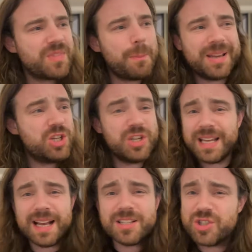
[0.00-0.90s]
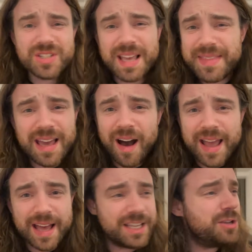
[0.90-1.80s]
Because you just get the
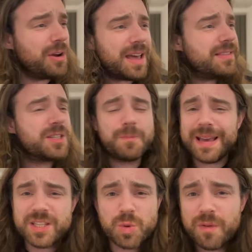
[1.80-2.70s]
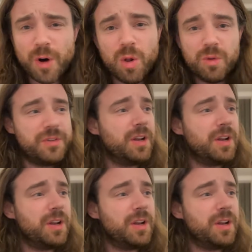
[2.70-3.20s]
ire. You don't get the space to evolve.